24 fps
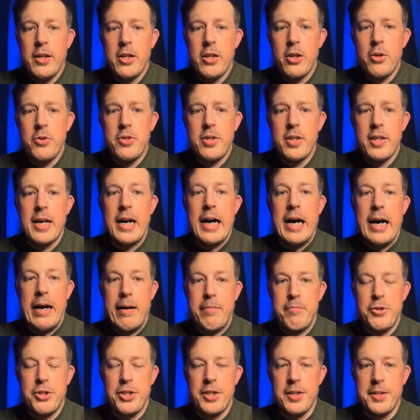go to the
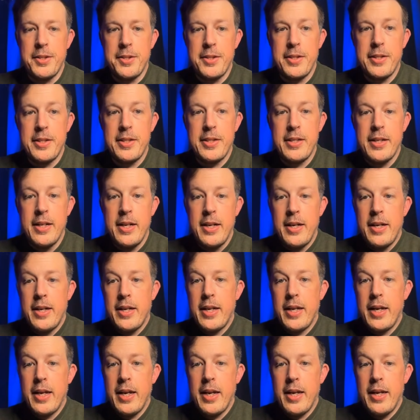options.
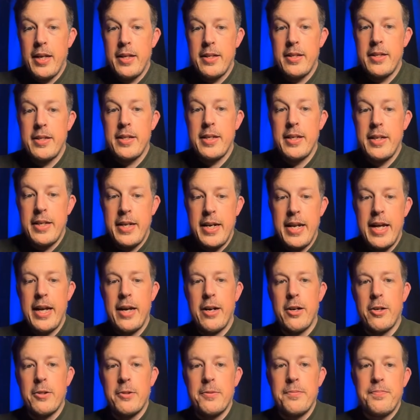And
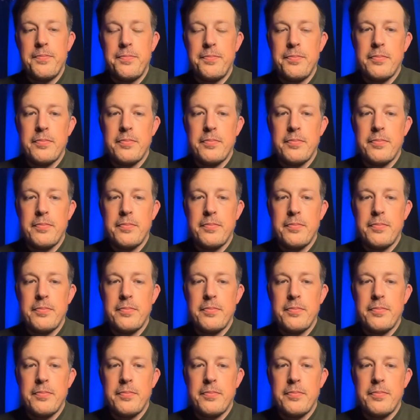now